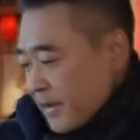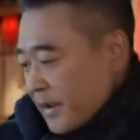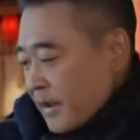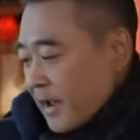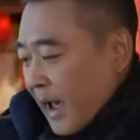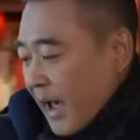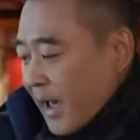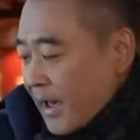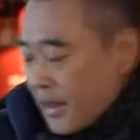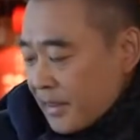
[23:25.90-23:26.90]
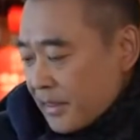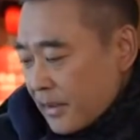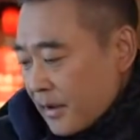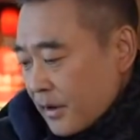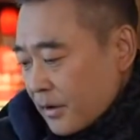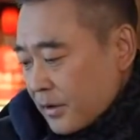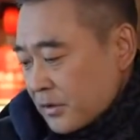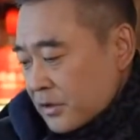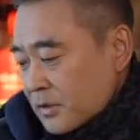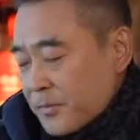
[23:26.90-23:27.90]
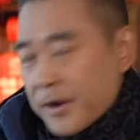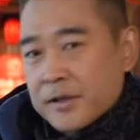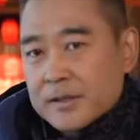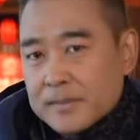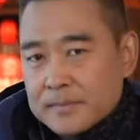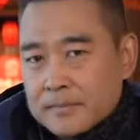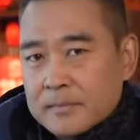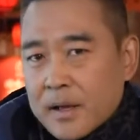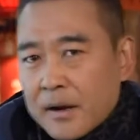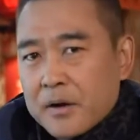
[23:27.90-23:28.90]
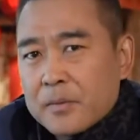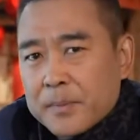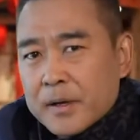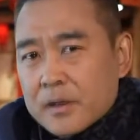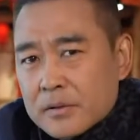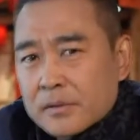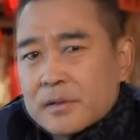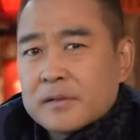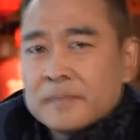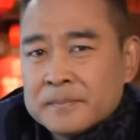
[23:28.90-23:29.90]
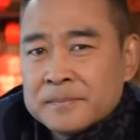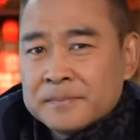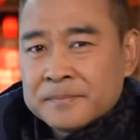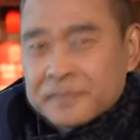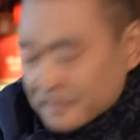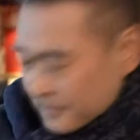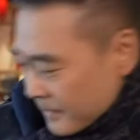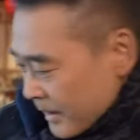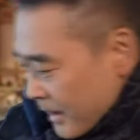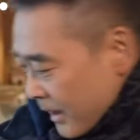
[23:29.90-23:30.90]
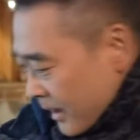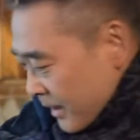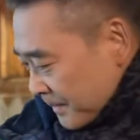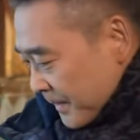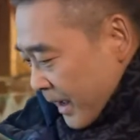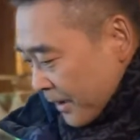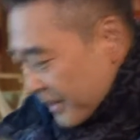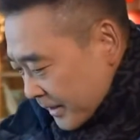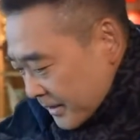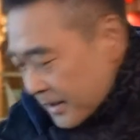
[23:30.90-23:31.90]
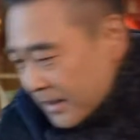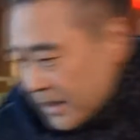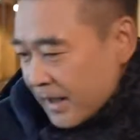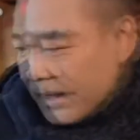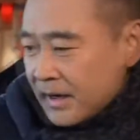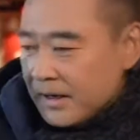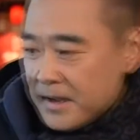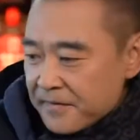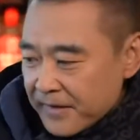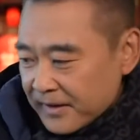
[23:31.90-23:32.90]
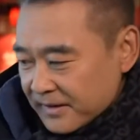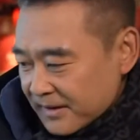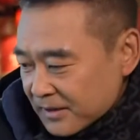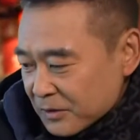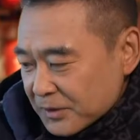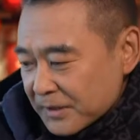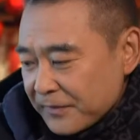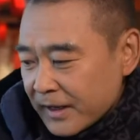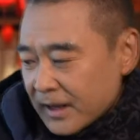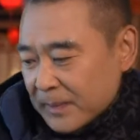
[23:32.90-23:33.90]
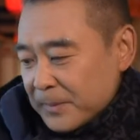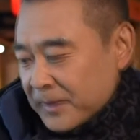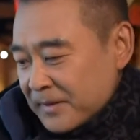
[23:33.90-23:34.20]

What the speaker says: there, and they are going to spray some, I don't know, pickles on it. Leave it to develop